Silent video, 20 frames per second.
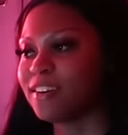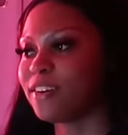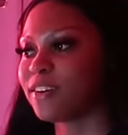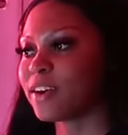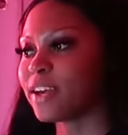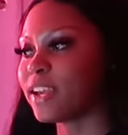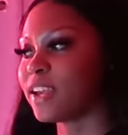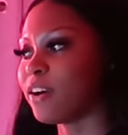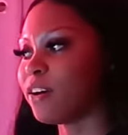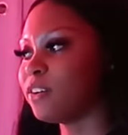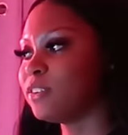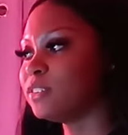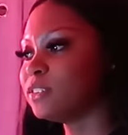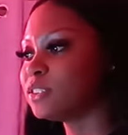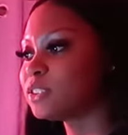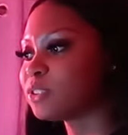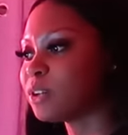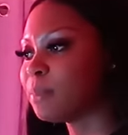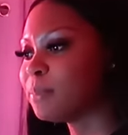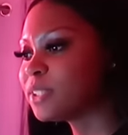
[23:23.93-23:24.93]
Okay, y'all.
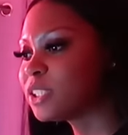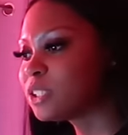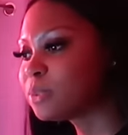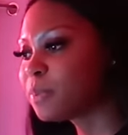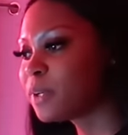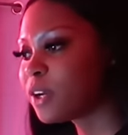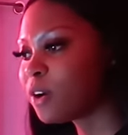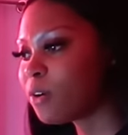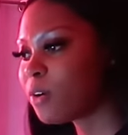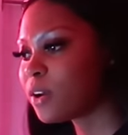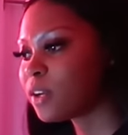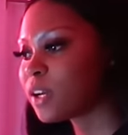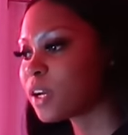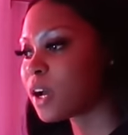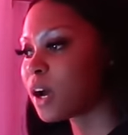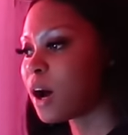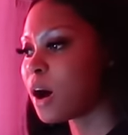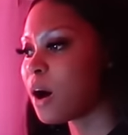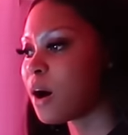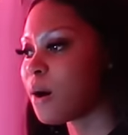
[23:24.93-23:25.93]
So I'm gonna just put on a
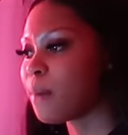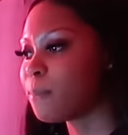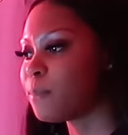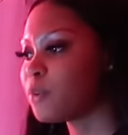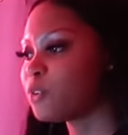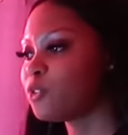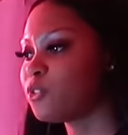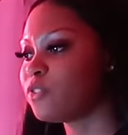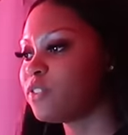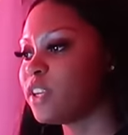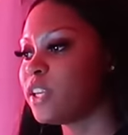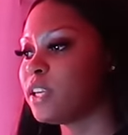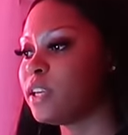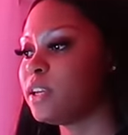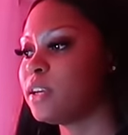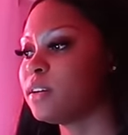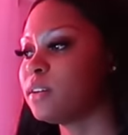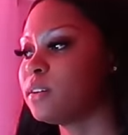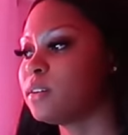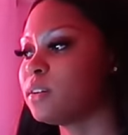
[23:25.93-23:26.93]
calm
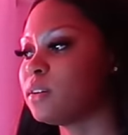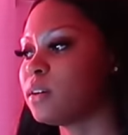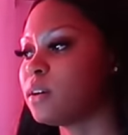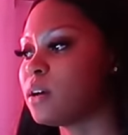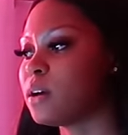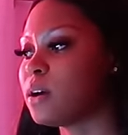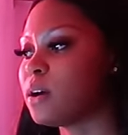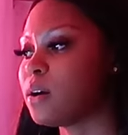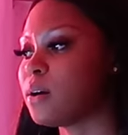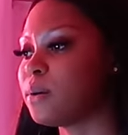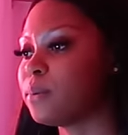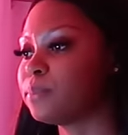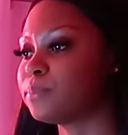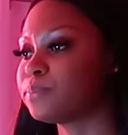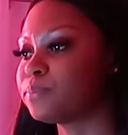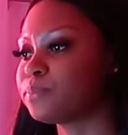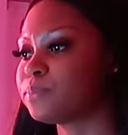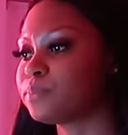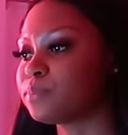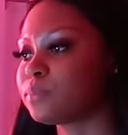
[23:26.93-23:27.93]
movie.
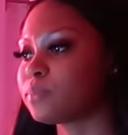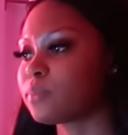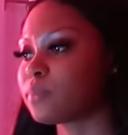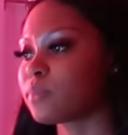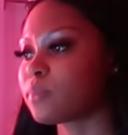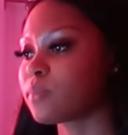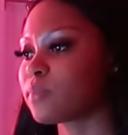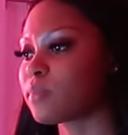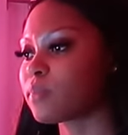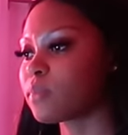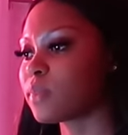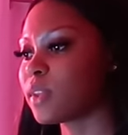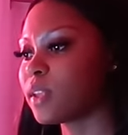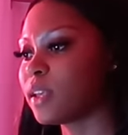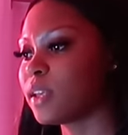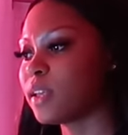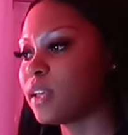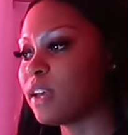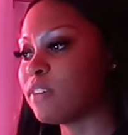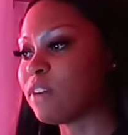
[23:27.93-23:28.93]
Um,
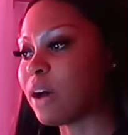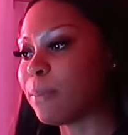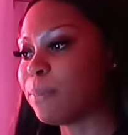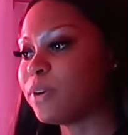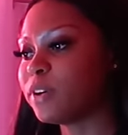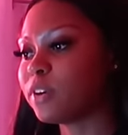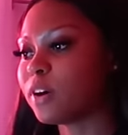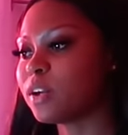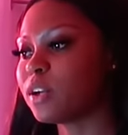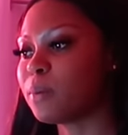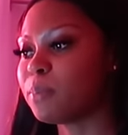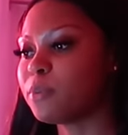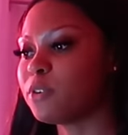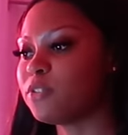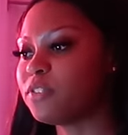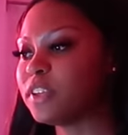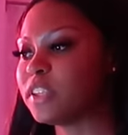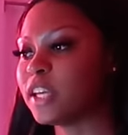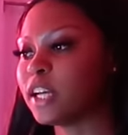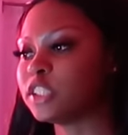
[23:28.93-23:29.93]
if I put on a
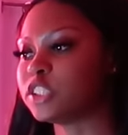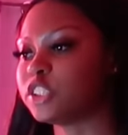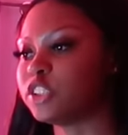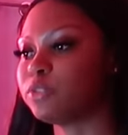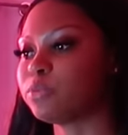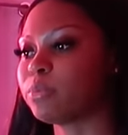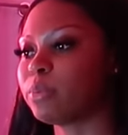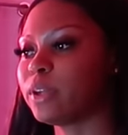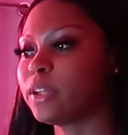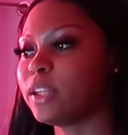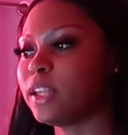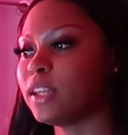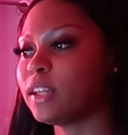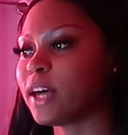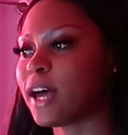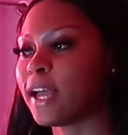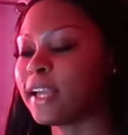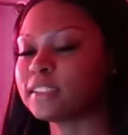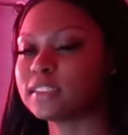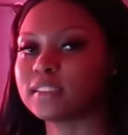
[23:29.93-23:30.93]
movie that she really
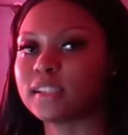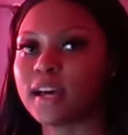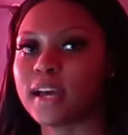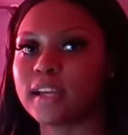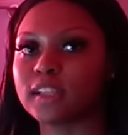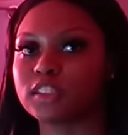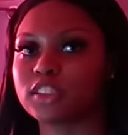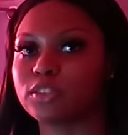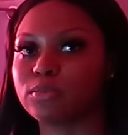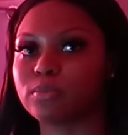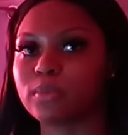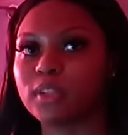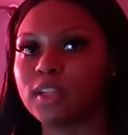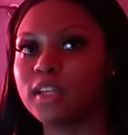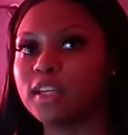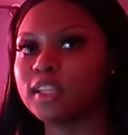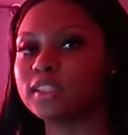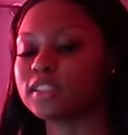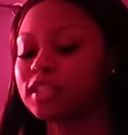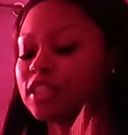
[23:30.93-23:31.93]
likes, like she
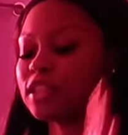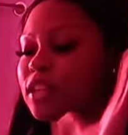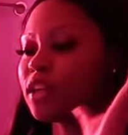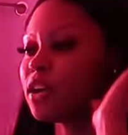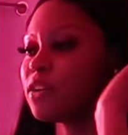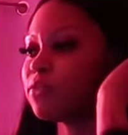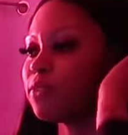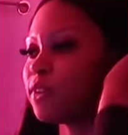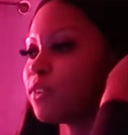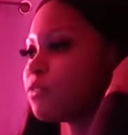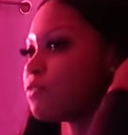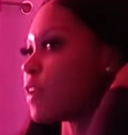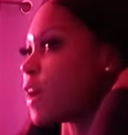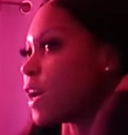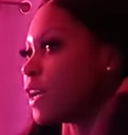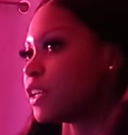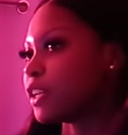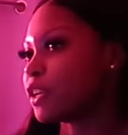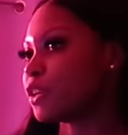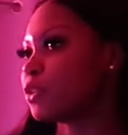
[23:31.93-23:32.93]
really is in love with
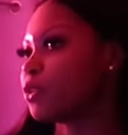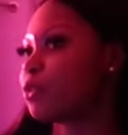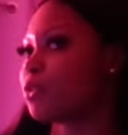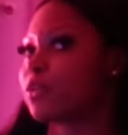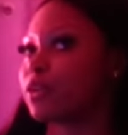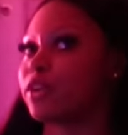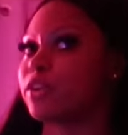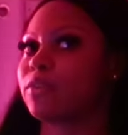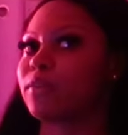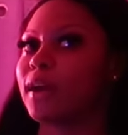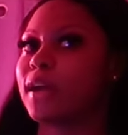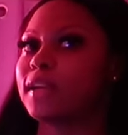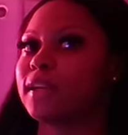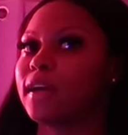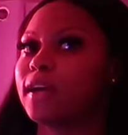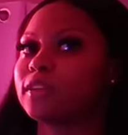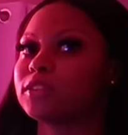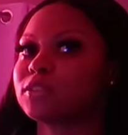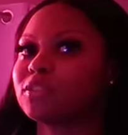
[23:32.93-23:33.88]
Finding Dory right now.